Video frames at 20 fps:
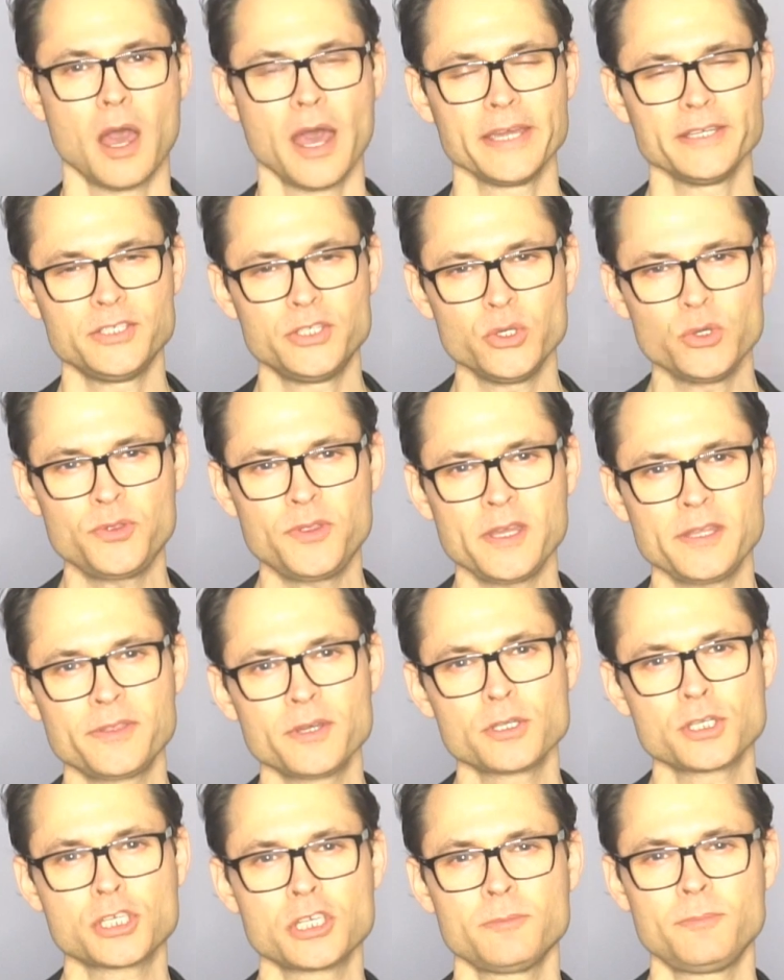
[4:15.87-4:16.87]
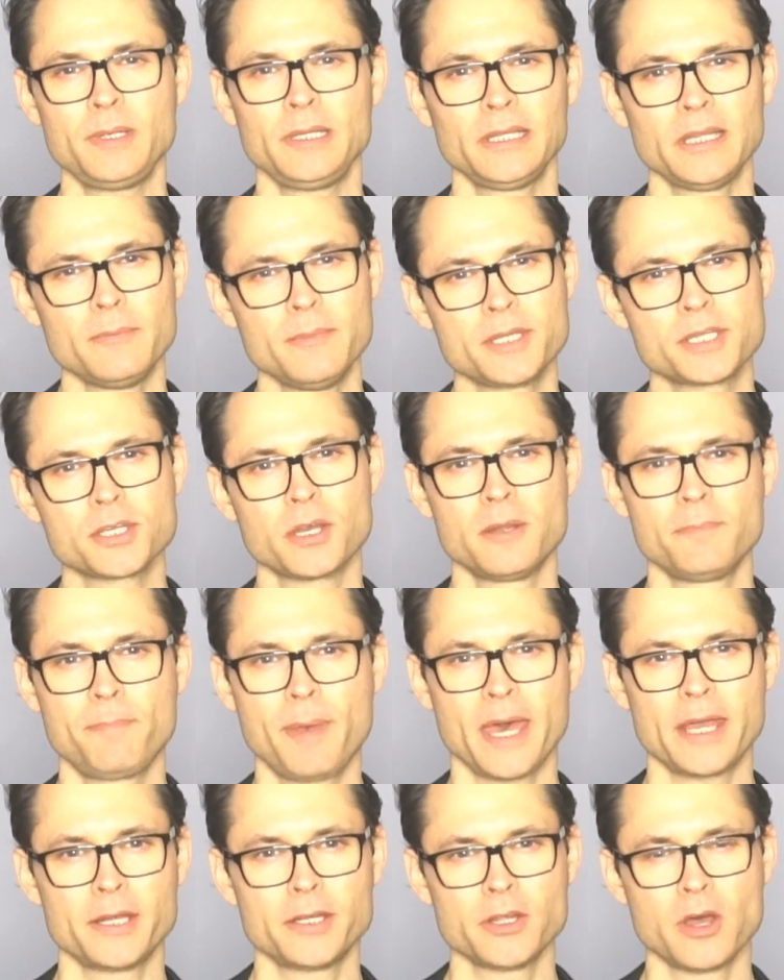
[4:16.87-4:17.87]
I do think there should be limits on
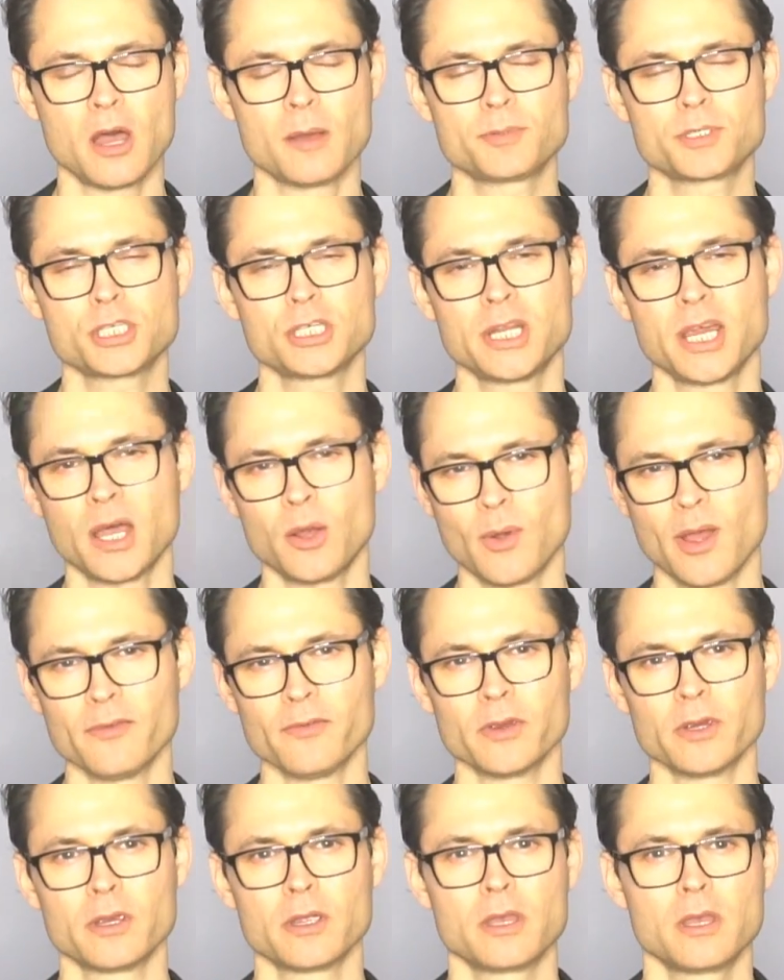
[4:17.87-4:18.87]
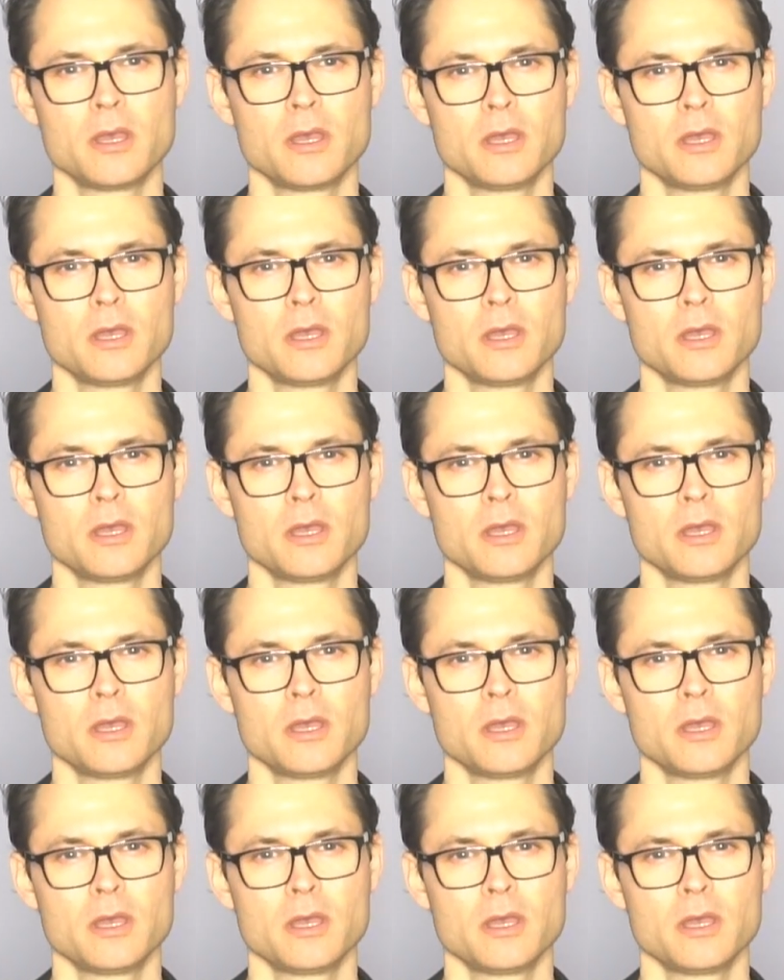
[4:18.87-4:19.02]
pet adoption, however.